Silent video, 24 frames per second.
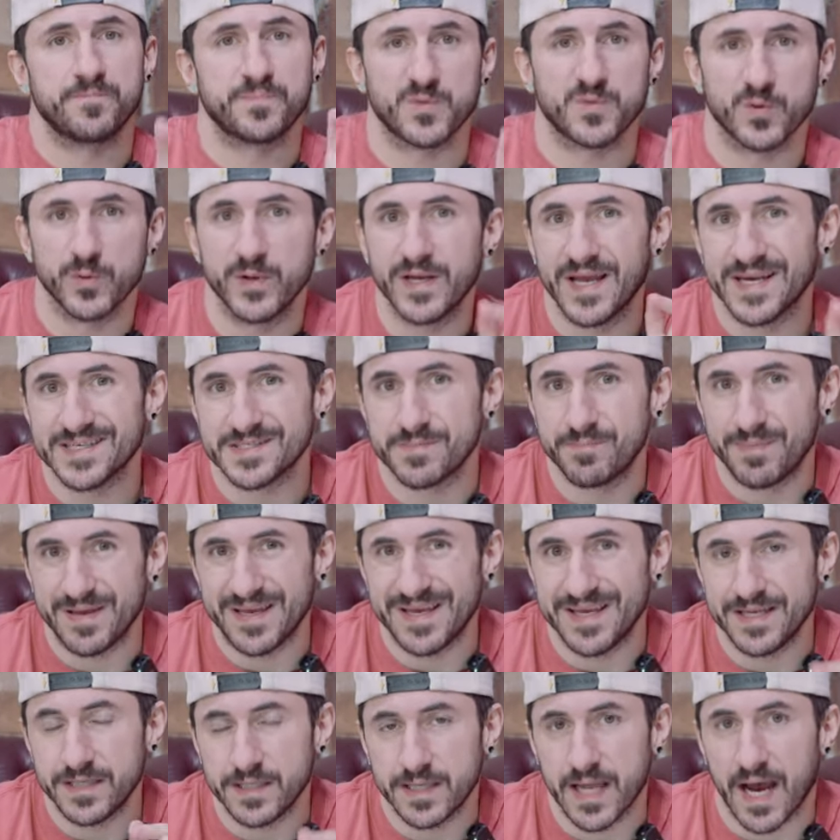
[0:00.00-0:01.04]

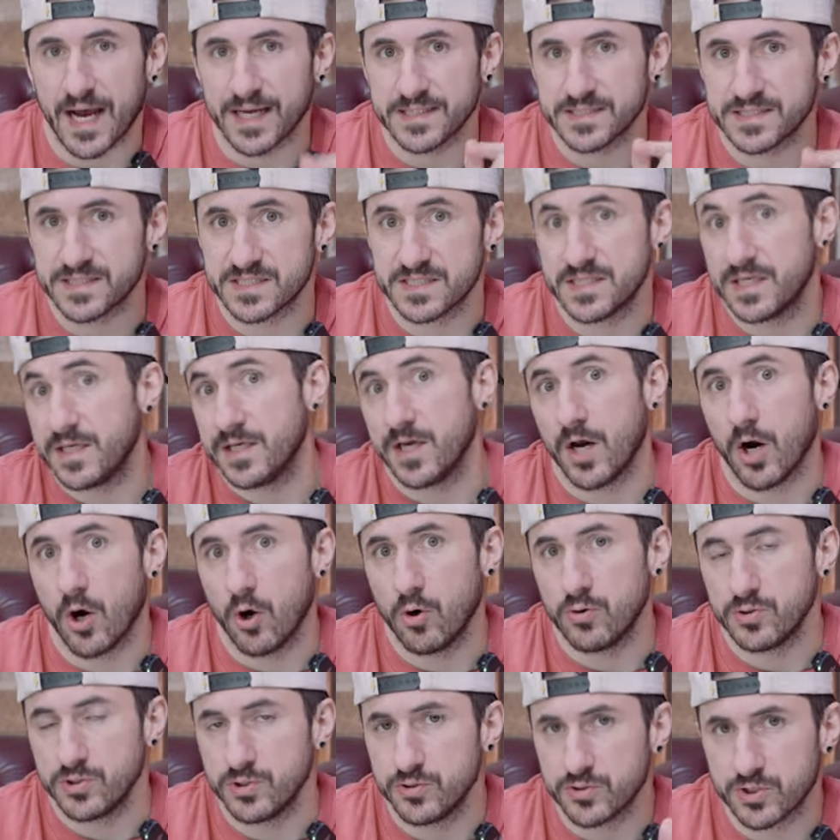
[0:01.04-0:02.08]

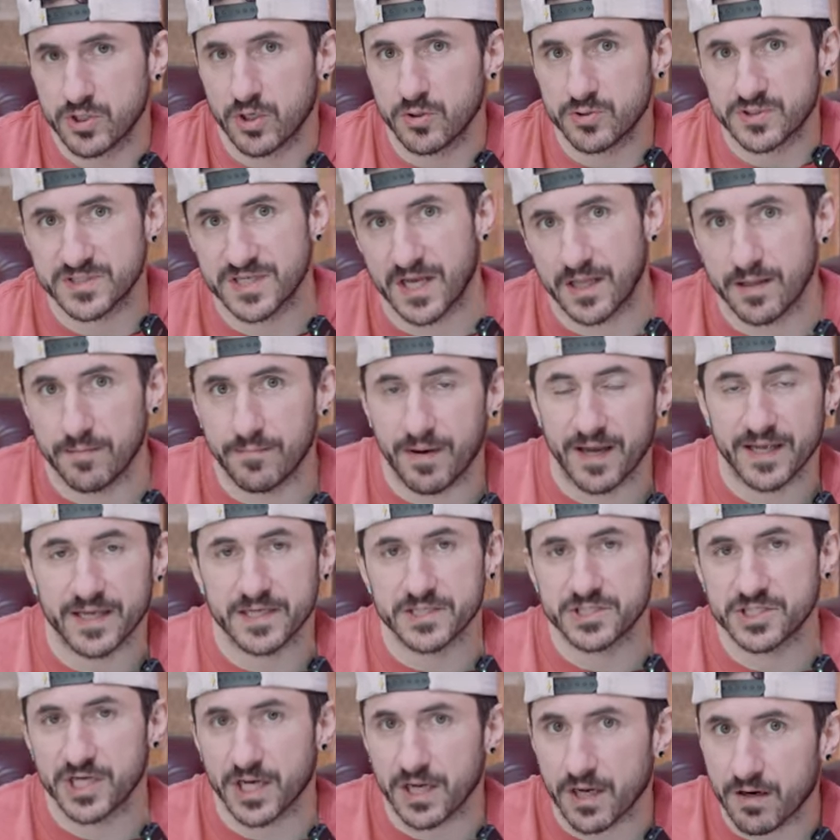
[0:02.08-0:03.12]
3sb.co. Use code Mike at
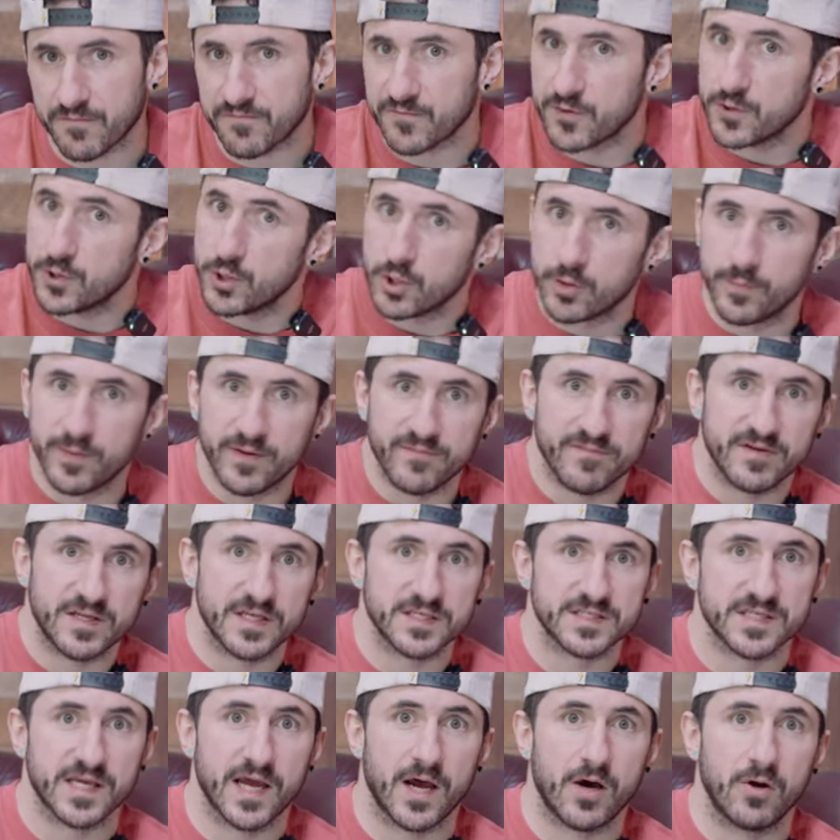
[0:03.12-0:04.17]
checkout for a little bit of a
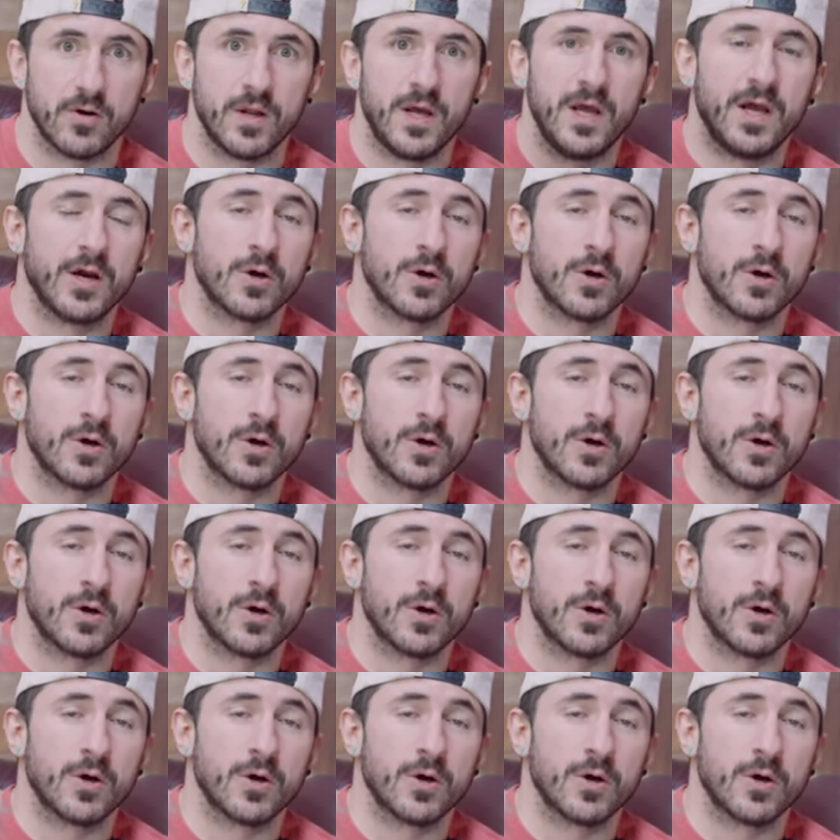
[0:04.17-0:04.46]
discount.